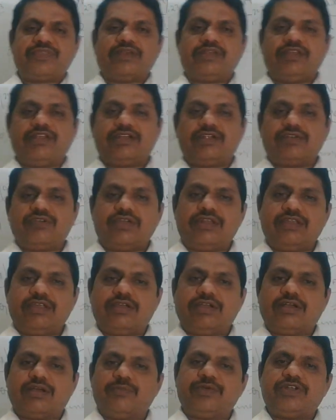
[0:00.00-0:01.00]
related to
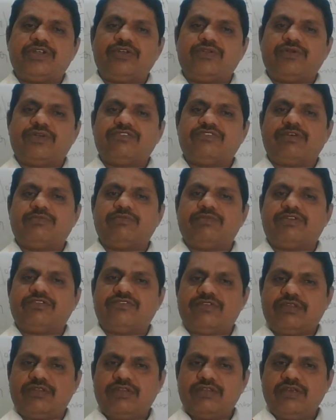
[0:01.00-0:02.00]
any competitive
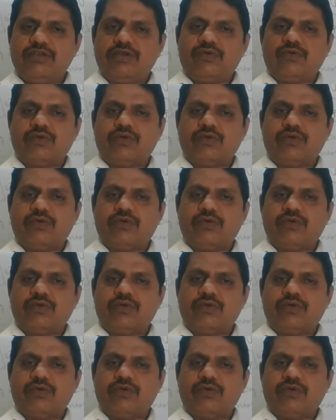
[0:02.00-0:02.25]
examination.